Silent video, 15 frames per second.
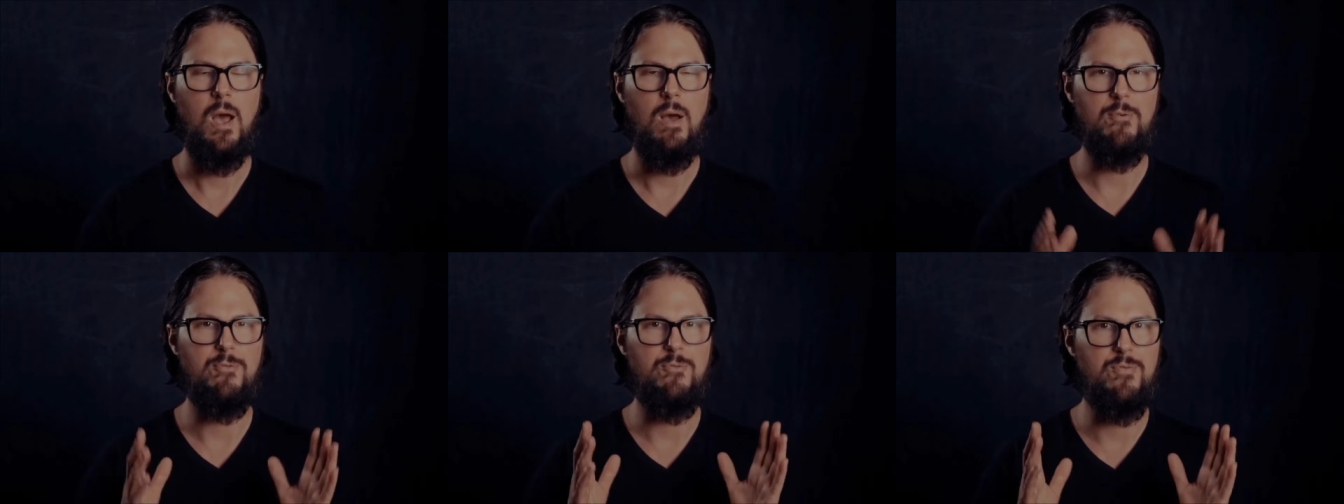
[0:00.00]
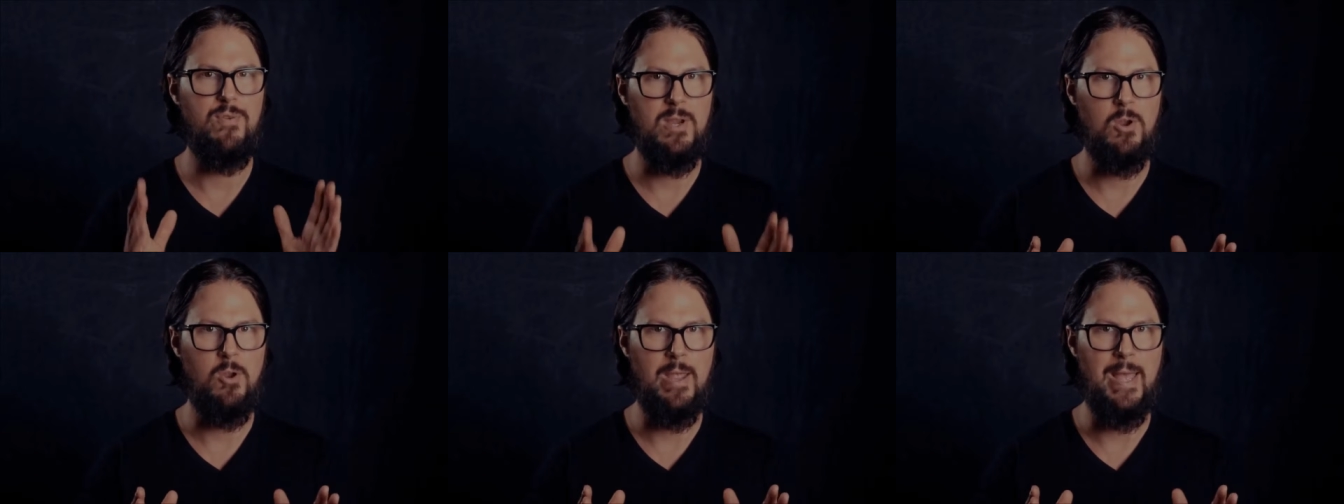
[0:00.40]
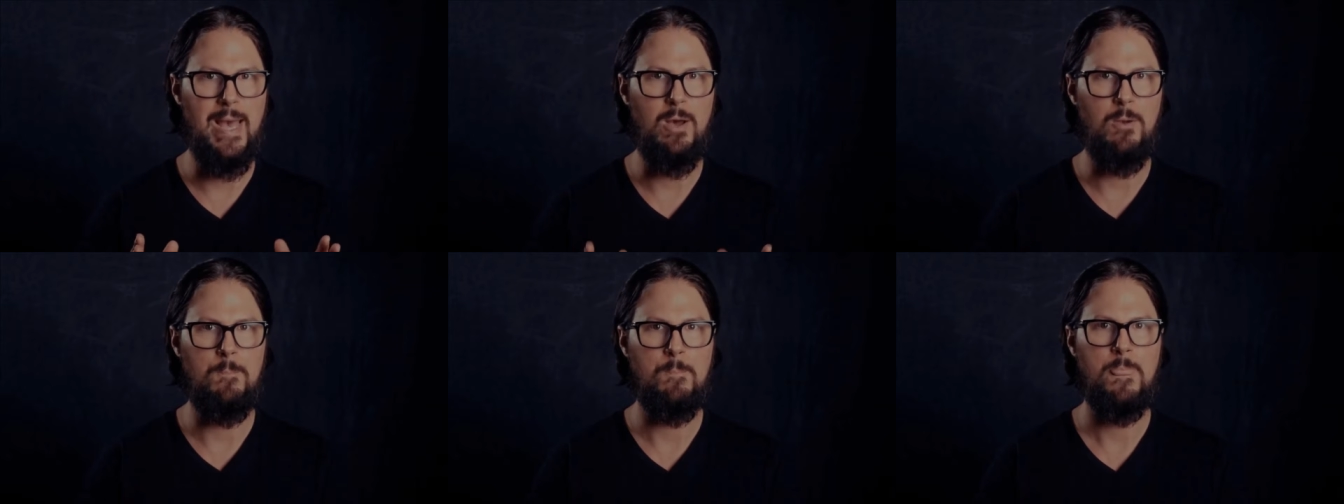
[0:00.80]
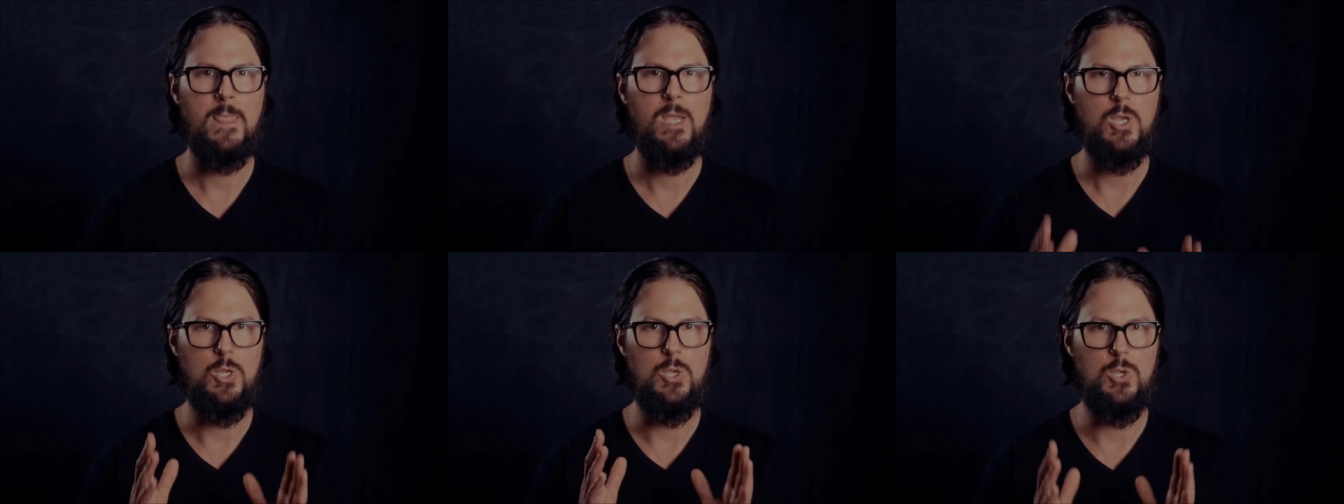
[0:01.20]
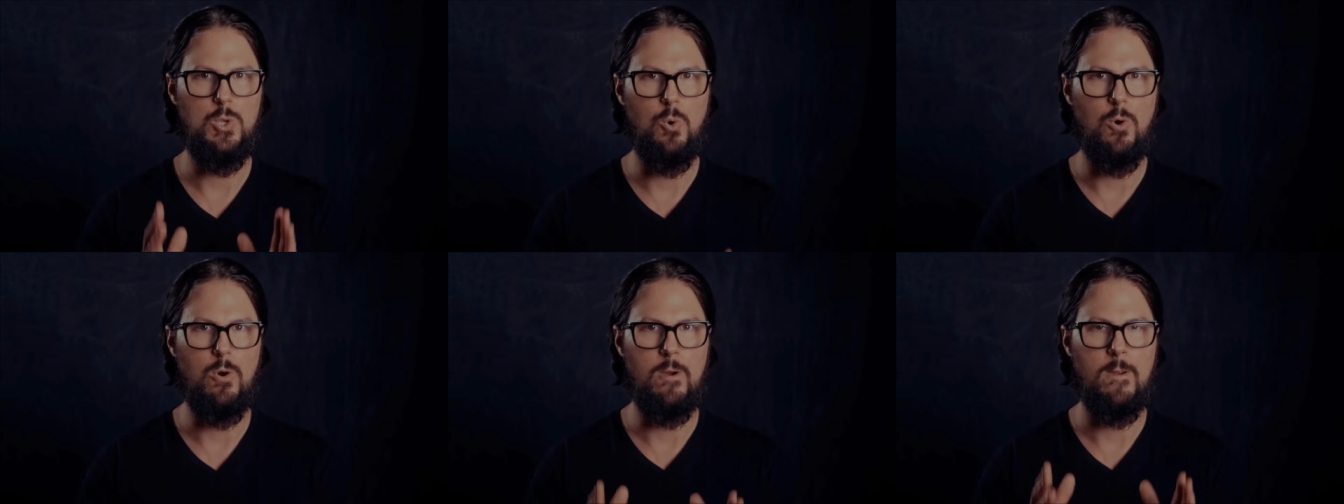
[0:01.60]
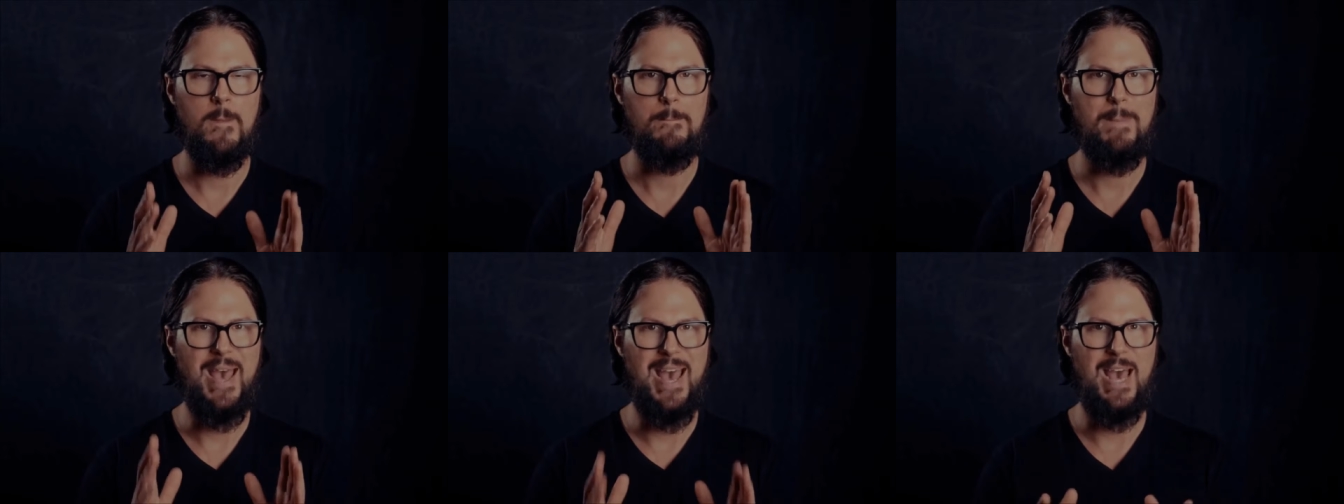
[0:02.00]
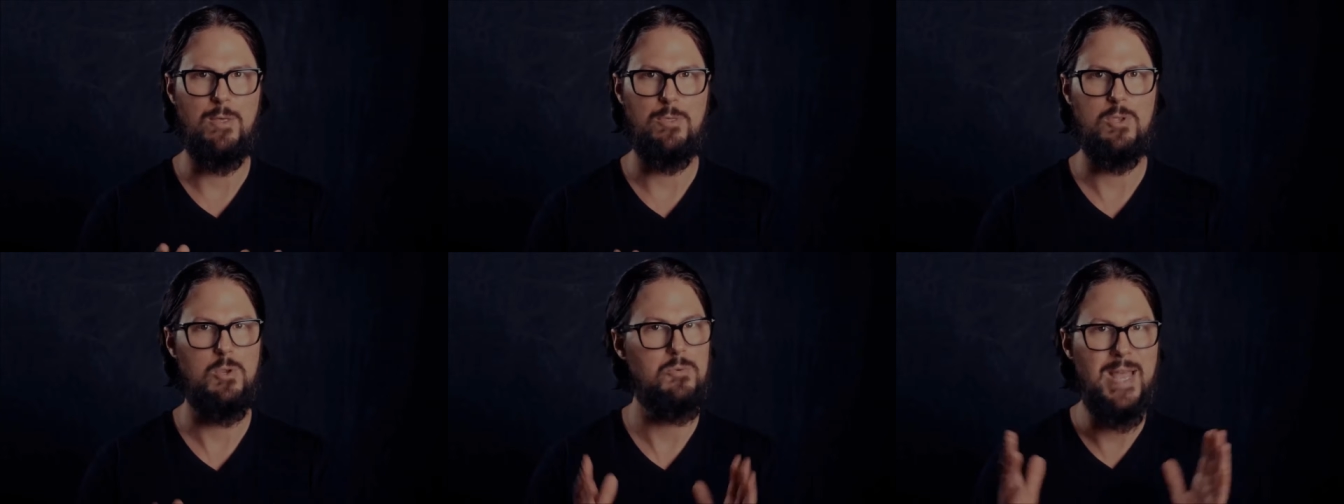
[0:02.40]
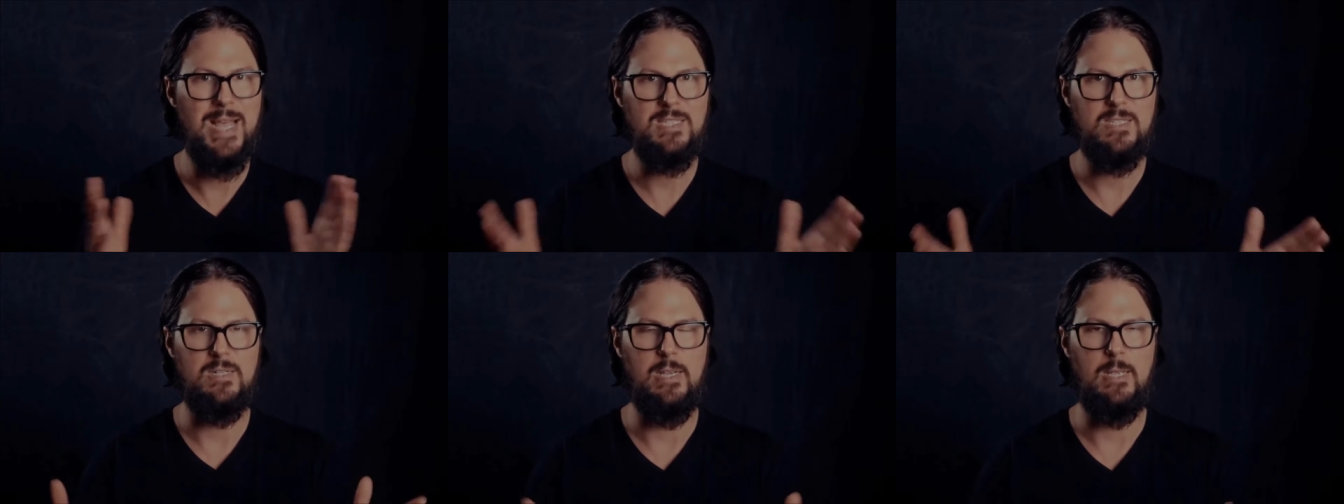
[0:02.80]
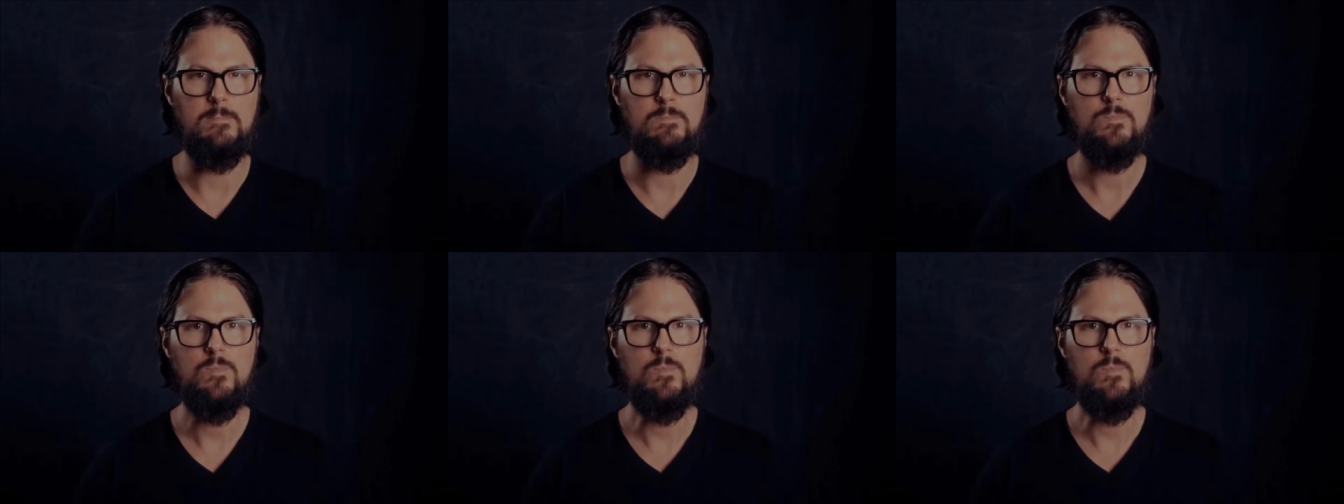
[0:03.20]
of figuring out your path, your destiny.